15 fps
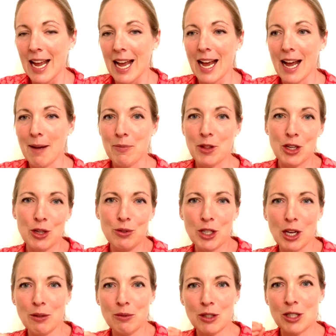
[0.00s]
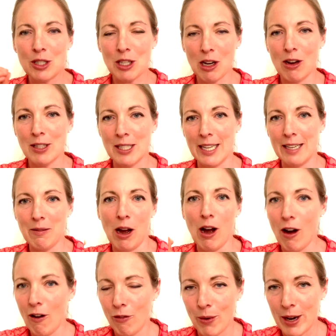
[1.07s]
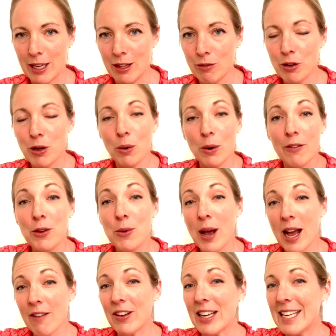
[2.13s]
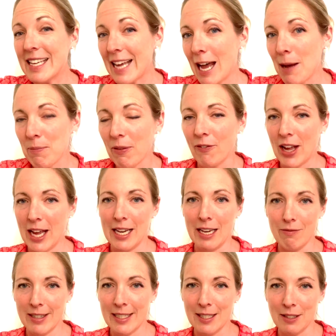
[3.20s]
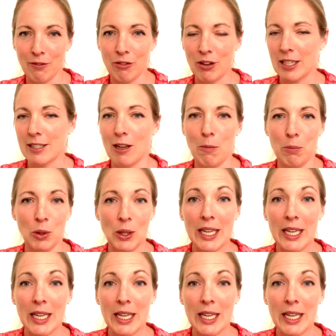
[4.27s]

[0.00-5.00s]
that you don't start it halfway through, or if you have a gap for any reason, for example,